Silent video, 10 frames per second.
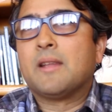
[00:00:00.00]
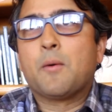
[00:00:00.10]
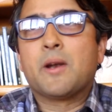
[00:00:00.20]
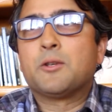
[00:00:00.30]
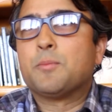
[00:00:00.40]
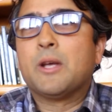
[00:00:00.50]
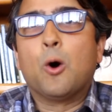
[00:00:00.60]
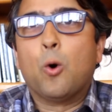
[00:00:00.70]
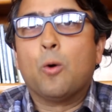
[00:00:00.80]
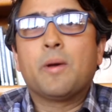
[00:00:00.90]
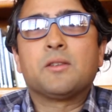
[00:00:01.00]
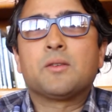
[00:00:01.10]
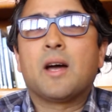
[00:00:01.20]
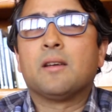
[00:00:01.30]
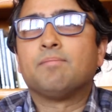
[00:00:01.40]
wanted to be home. And
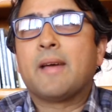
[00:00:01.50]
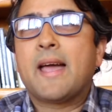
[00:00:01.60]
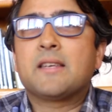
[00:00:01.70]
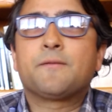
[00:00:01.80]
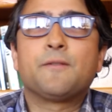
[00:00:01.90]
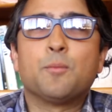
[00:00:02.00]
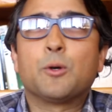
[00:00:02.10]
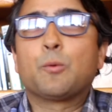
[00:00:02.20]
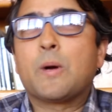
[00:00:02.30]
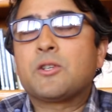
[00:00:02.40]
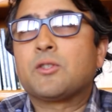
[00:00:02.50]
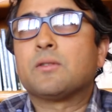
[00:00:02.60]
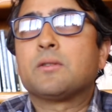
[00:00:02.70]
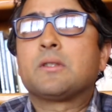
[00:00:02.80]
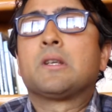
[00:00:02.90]
so I asked a few more
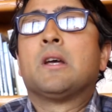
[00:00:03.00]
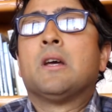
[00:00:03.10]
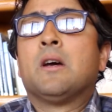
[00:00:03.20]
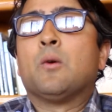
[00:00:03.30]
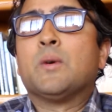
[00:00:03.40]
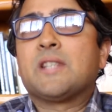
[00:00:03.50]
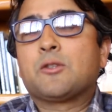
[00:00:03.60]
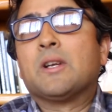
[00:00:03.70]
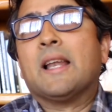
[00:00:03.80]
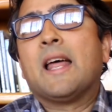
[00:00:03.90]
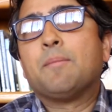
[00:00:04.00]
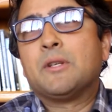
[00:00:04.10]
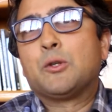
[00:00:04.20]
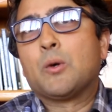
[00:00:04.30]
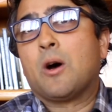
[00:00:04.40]
questions, which actually led
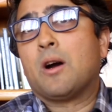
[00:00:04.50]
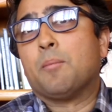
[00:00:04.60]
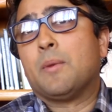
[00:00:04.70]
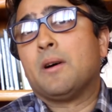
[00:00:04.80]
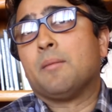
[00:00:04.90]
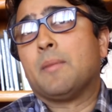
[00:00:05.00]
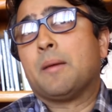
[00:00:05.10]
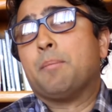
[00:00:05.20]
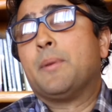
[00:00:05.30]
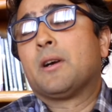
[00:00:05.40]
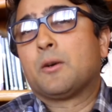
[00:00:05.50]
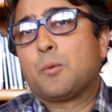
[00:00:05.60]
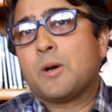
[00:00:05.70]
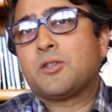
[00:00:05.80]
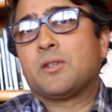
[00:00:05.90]
me to my bigger
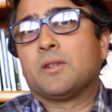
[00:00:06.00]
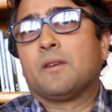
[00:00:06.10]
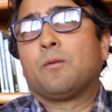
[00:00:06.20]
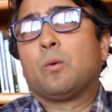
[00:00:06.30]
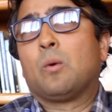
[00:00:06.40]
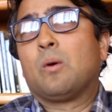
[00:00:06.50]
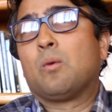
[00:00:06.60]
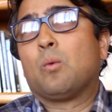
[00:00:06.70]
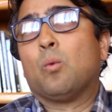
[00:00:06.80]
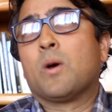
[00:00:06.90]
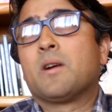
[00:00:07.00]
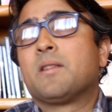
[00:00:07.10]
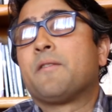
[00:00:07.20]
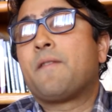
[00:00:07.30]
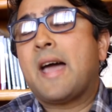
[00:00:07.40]
question of what are
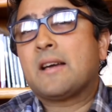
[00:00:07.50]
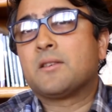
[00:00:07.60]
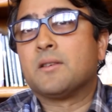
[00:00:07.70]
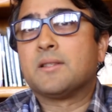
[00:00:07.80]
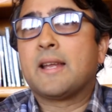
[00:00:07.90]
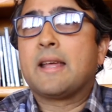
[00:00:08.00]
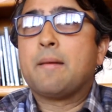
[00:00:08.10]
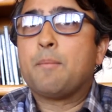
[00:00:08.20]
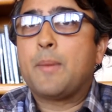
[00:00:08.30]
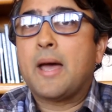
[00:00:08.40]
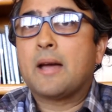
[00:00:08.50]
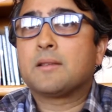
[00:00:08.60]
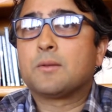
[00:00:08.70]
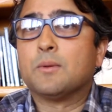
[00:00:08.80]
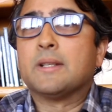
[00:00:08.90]
the factors that
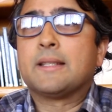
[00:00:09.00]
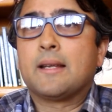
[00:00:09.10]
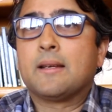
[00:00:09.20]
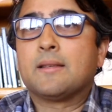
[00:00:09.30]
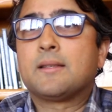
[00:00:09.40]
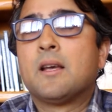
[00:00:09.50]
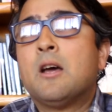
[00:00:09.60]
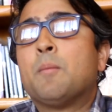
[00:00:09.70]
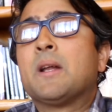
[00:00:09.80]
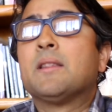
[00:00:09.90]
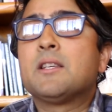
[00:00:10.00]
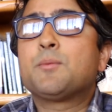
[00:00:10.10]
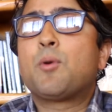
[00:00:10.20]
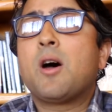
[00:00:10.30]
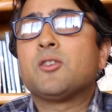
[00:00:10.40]
impact school attendance. But in this
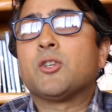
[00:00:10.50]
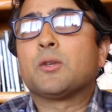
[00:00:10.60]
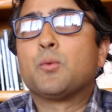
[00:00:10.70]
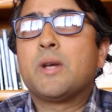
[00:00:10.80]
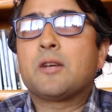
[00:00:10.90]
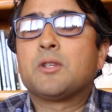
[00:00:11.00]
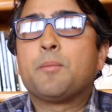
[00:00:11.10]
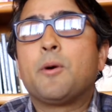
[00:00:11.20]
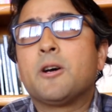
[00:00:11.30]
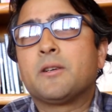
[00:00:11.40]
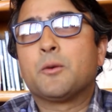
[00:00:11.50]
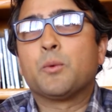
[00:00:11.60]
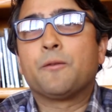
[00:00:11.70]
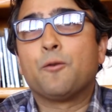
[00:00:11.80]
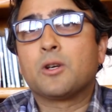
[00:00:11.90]
project, we actually partnered
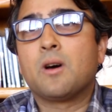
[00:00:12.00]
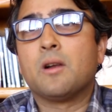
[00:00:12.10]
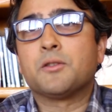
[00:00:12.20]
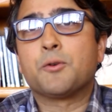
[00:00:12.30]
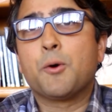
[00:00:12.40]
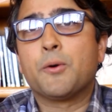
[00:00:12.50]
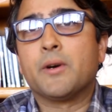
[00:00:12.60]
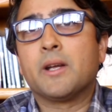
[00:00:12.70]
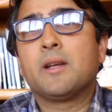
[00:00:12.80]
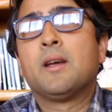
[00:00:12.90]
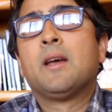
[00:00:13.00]
with Fort Collins Rotary